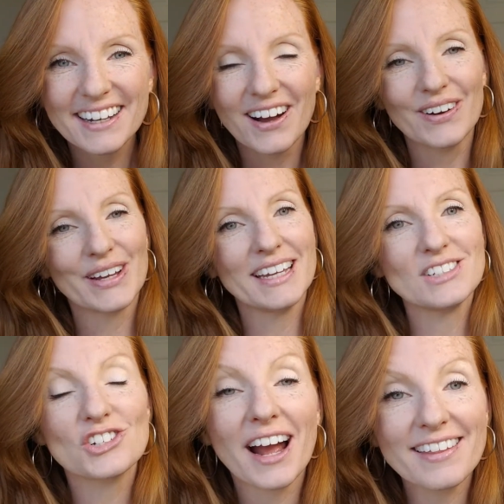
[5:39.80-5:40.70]
Okay,
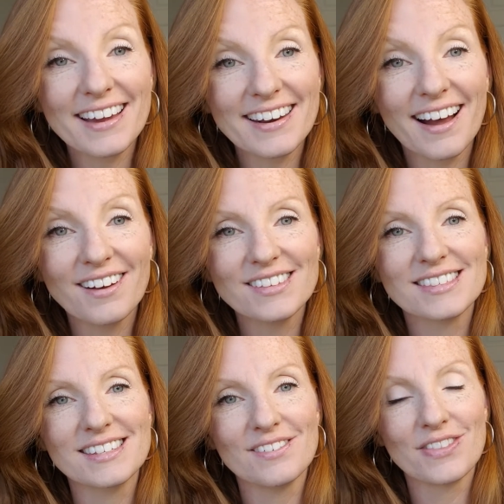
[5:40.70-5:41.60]
try that out.
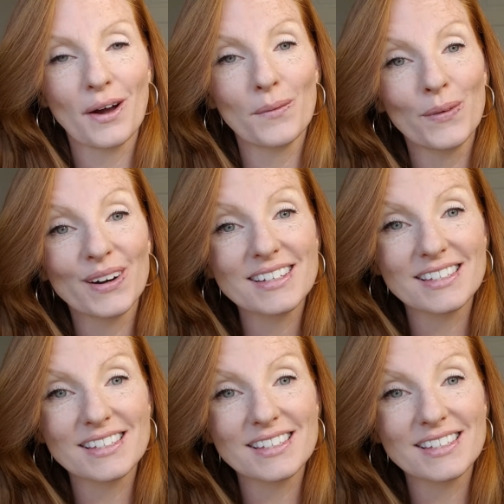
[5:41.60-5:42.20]
See if that works.